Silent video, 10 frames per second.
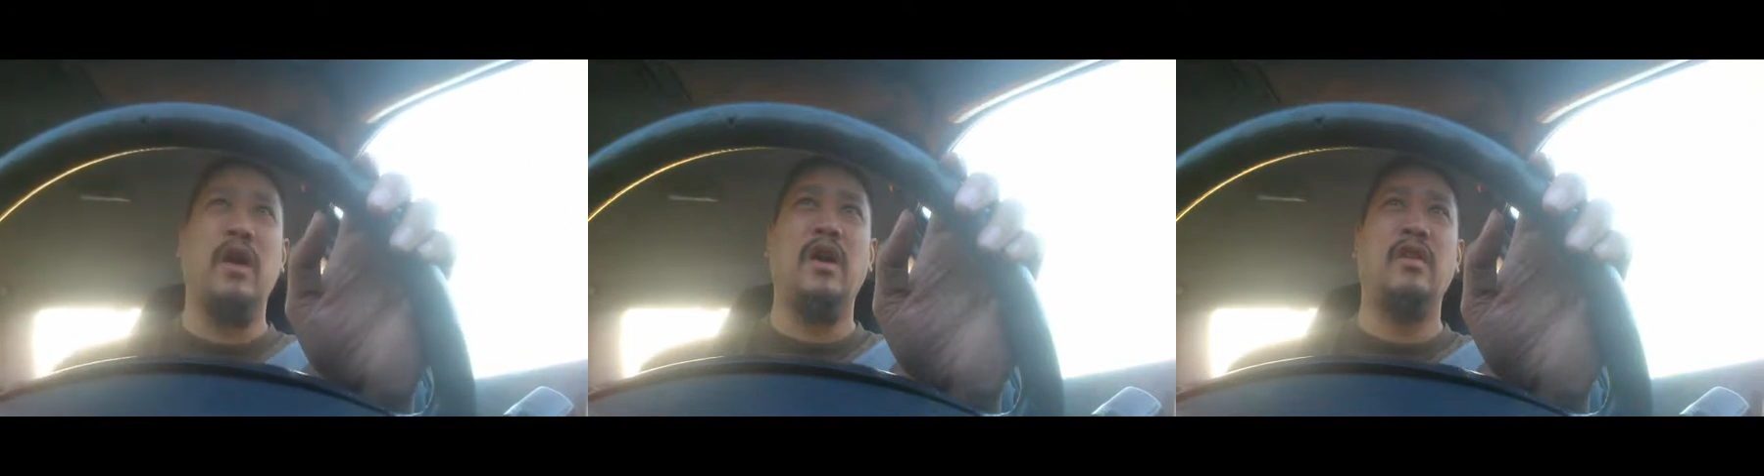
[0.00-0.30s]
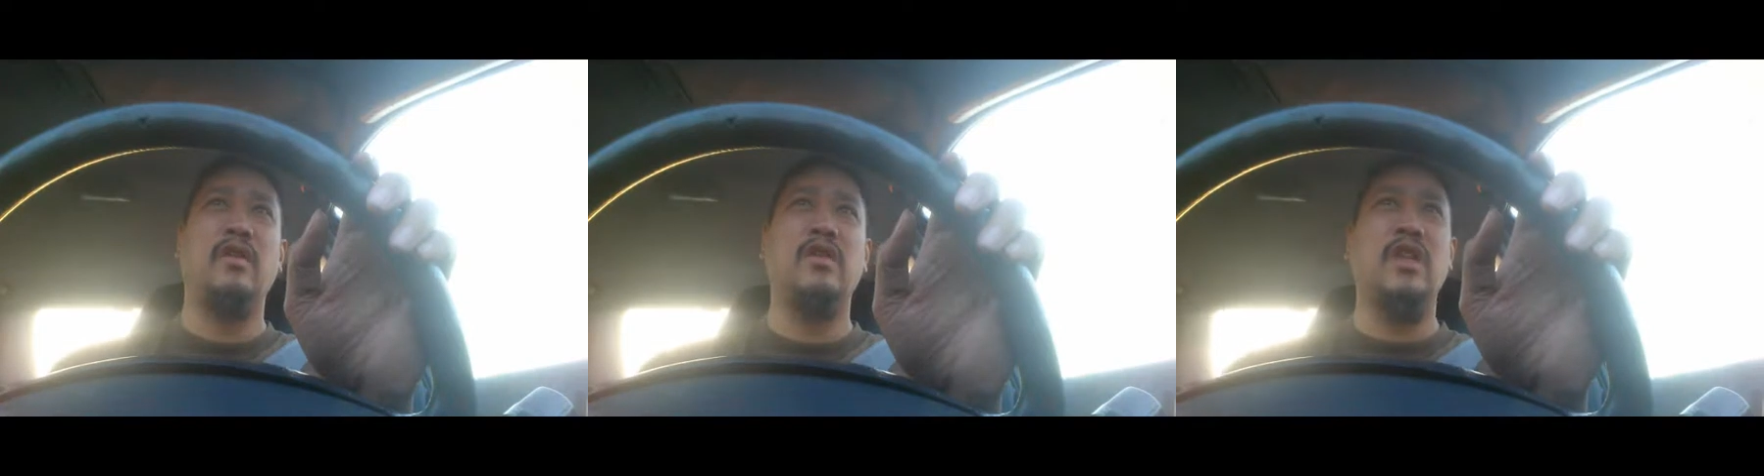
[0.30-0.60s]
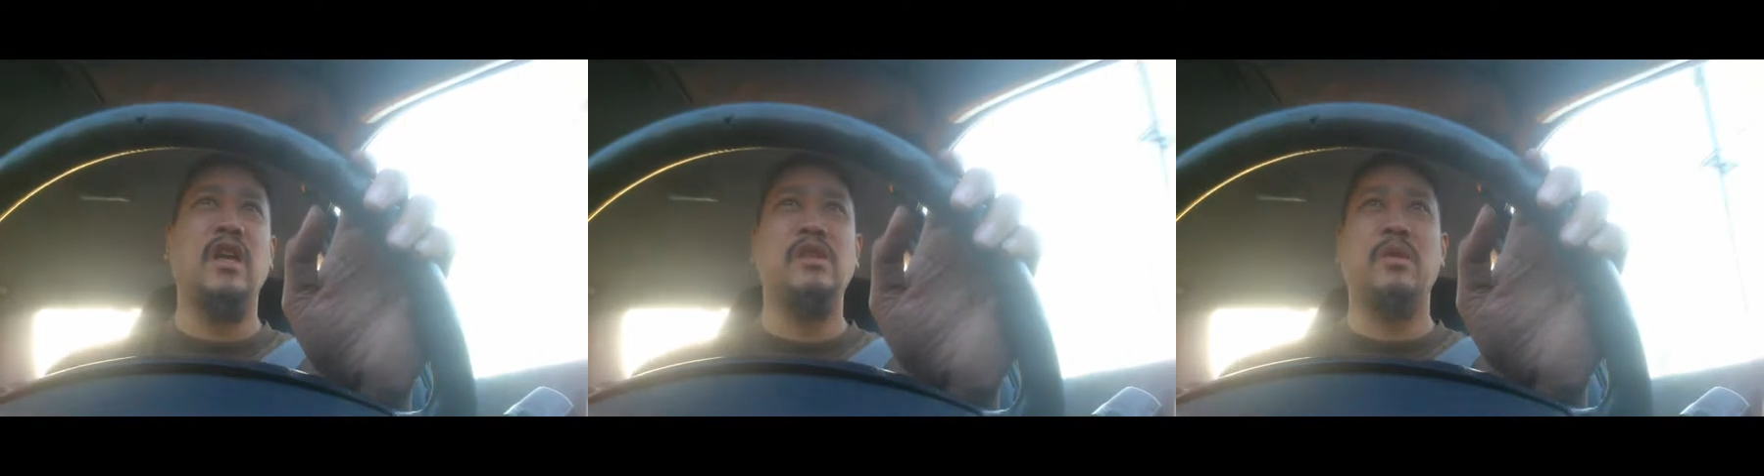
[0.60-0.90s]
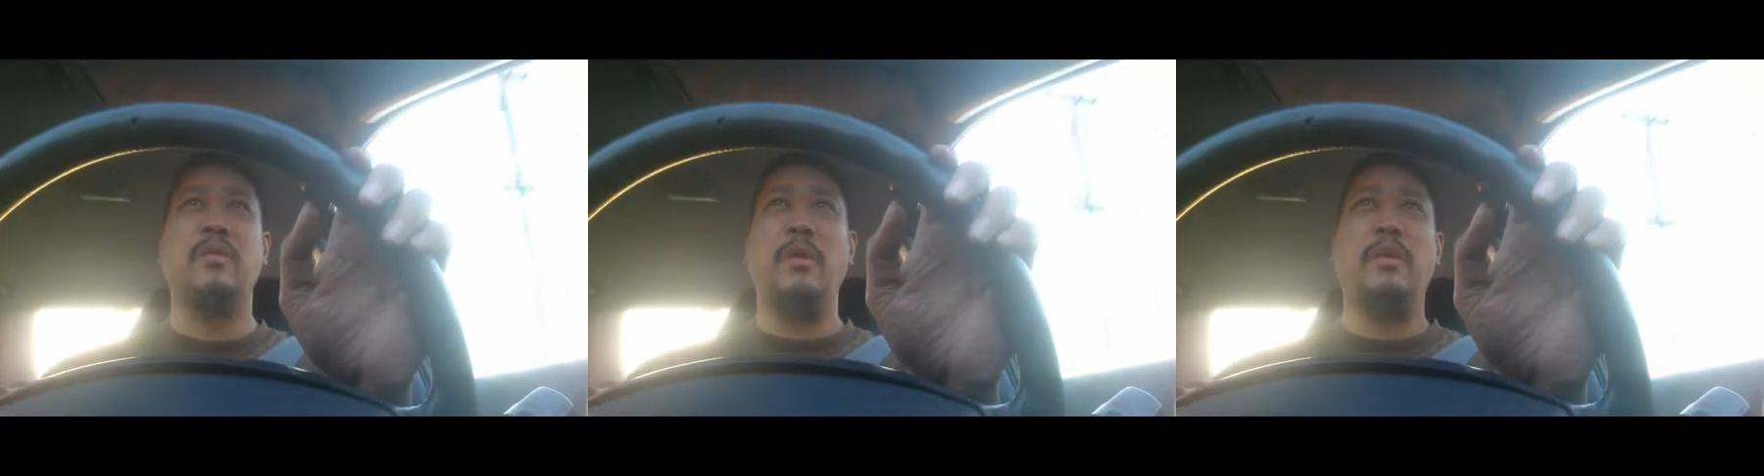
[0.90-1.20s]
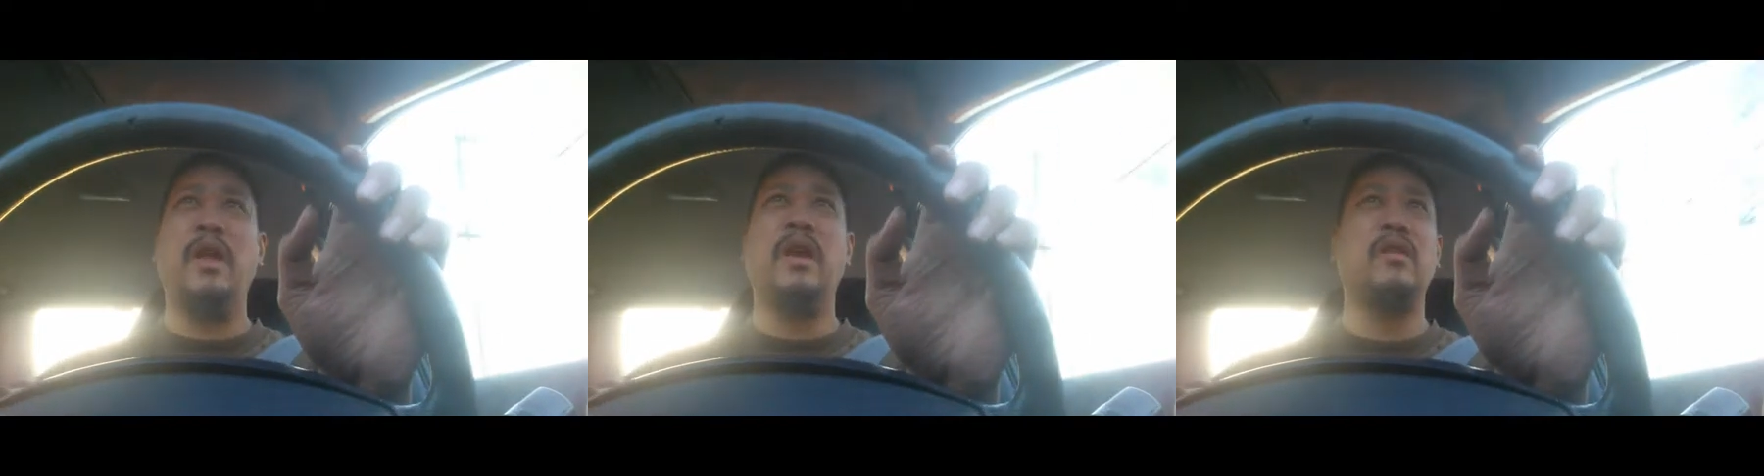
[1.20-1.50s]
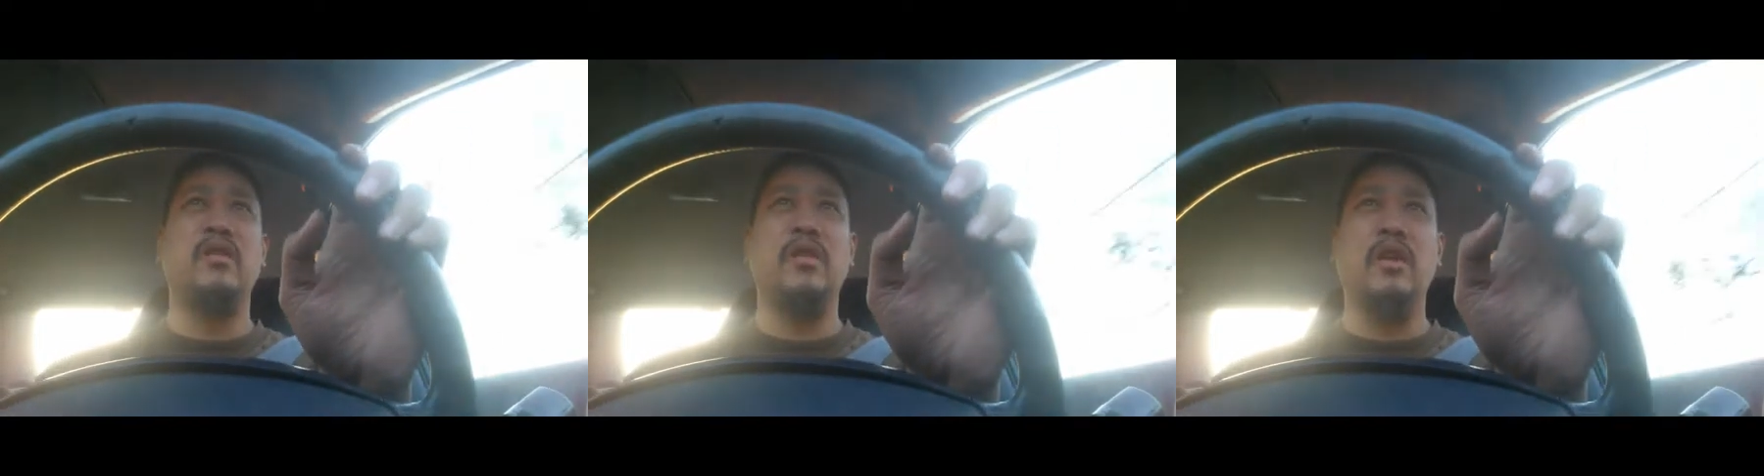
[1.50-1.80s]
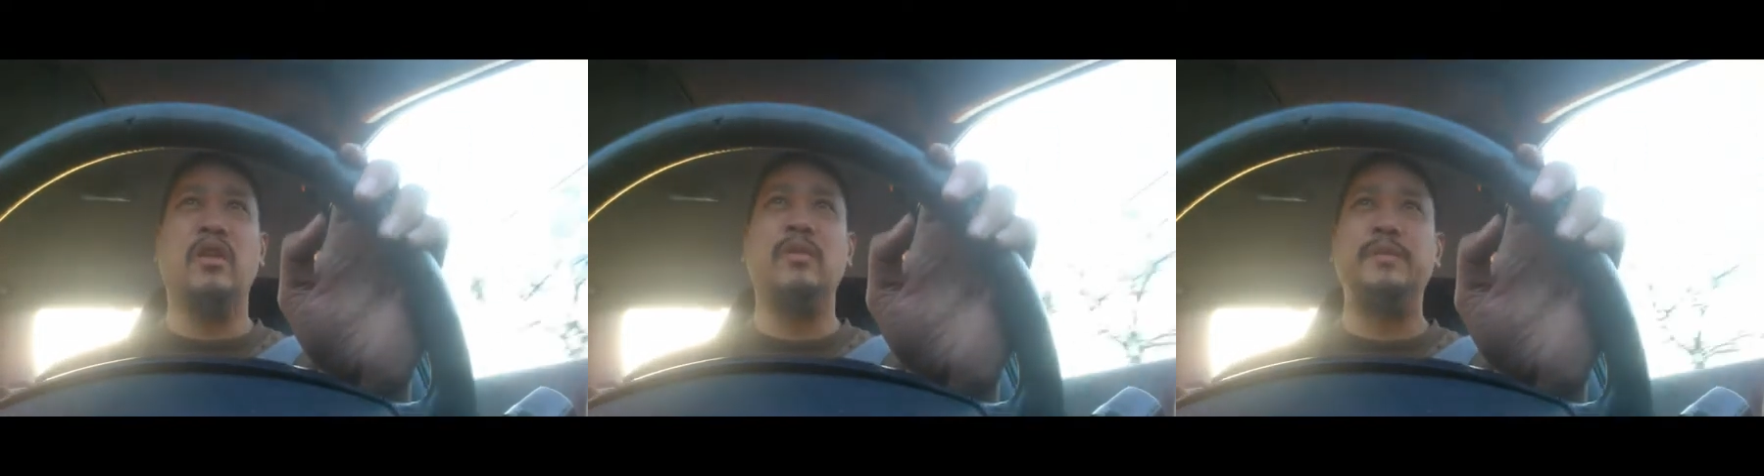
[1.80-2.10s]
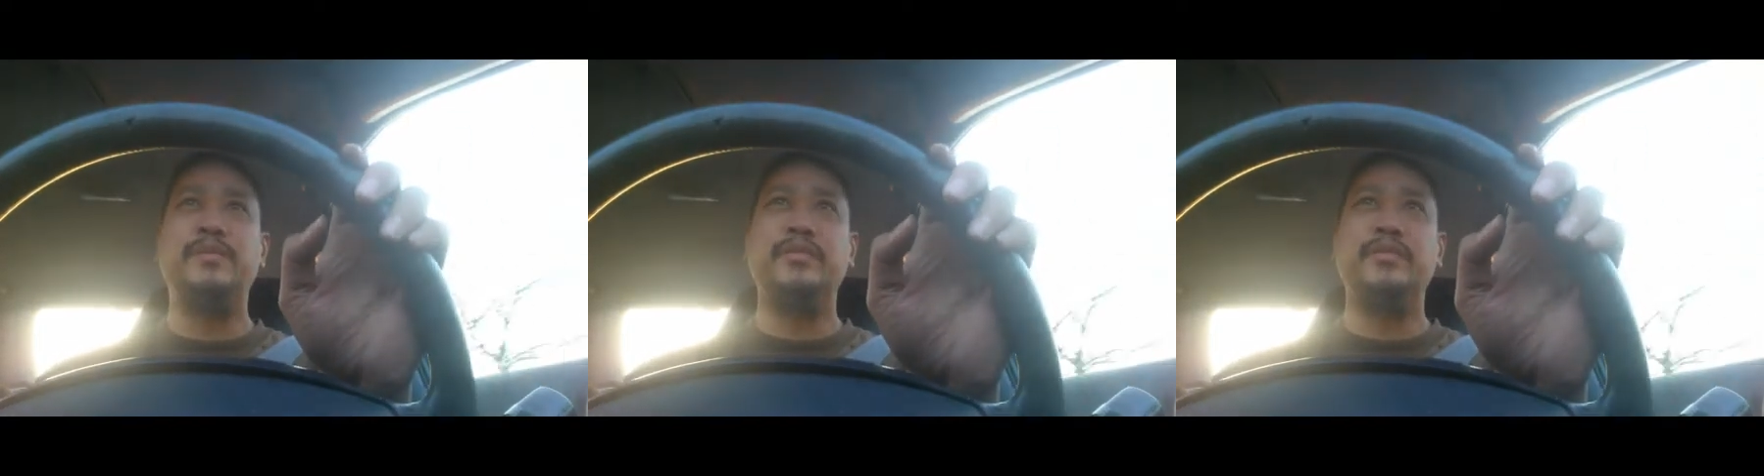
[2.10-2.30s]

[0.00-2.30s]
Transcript: God's changing of my plans. You know,